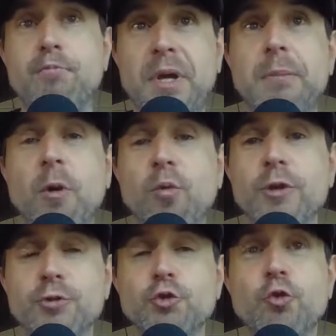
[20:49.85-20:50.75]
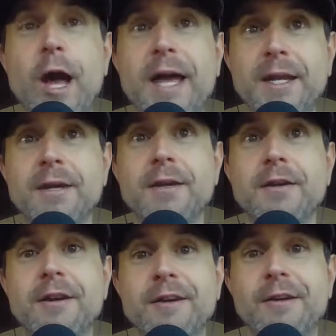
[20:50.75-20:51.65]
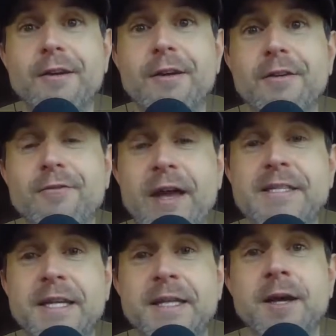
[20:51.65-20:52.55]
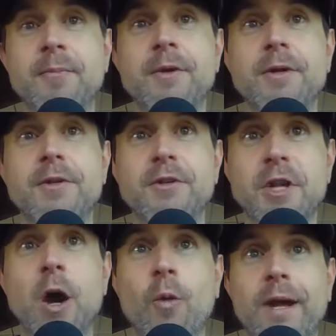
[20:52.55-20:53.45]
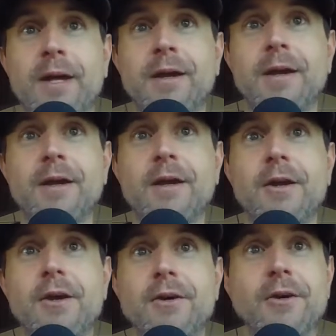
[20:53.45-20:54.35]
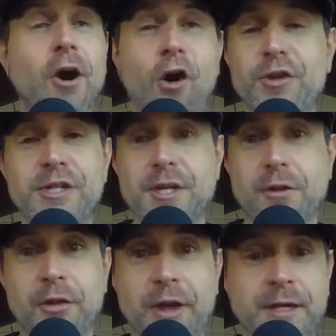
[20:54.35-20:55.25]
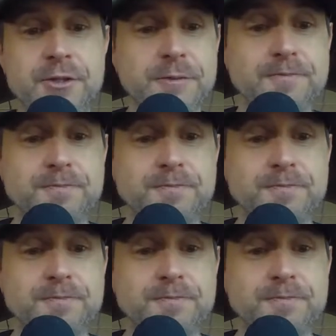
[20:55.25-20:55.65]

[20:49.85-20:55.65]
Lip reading: People will dread facing them, knowing all these other things.